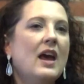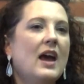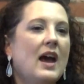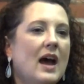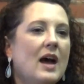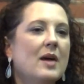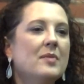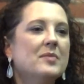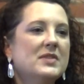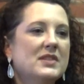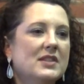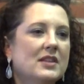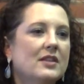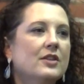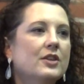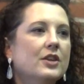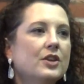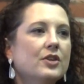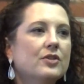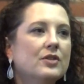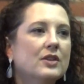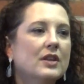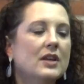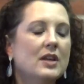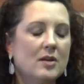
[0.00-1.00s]

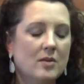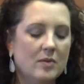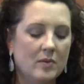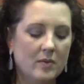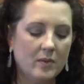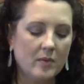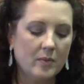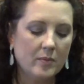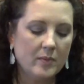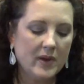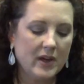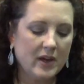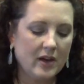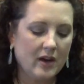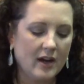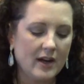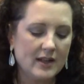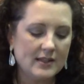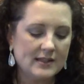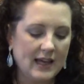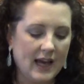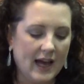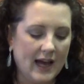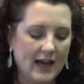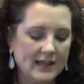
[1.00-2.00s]
Absolutely,
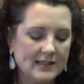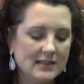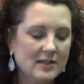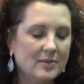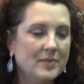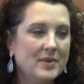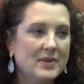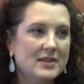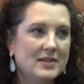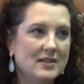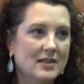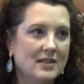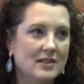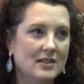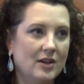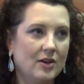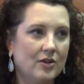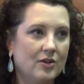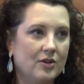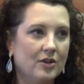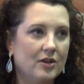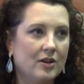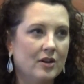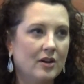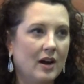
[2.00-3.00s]
because as a business
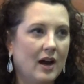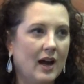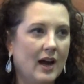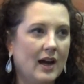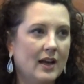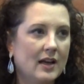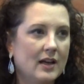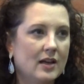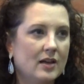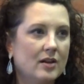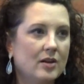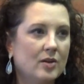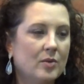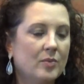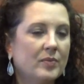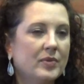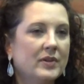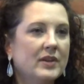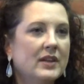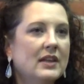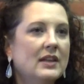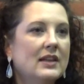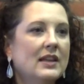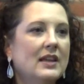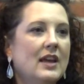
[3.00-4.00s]
owner, I
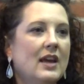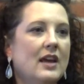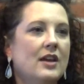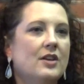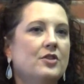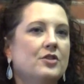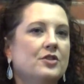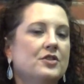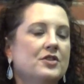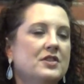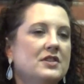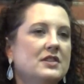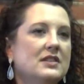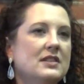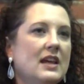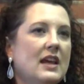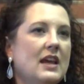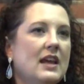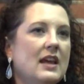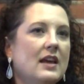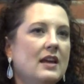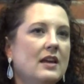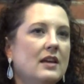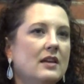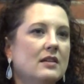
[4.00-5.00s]
completely
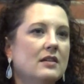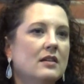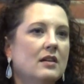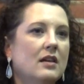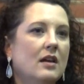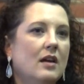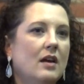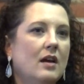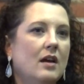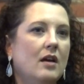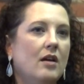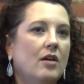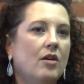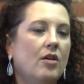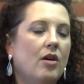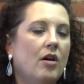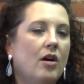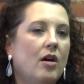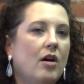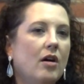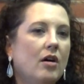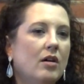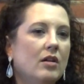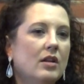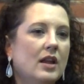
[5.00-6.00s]
understand
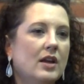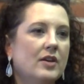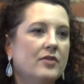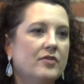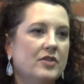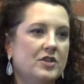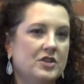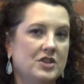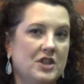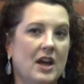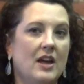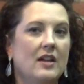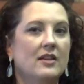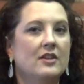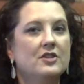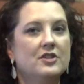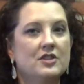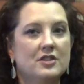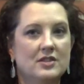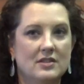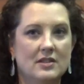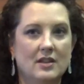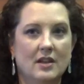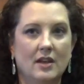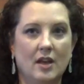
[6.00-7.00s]
all of the
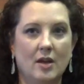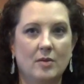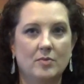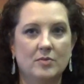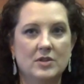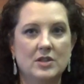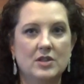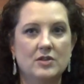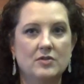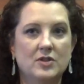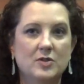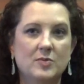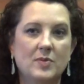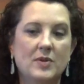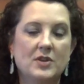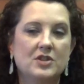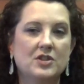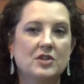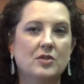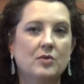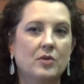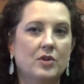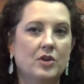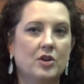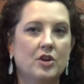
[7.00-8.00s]
challenges that come to you,
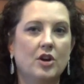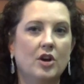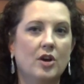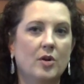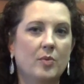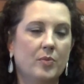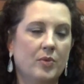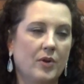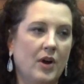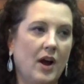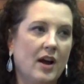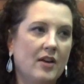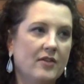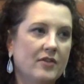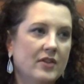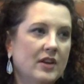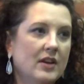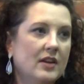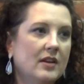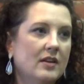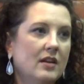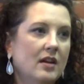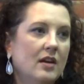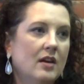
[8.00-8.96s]
especially when you're a private,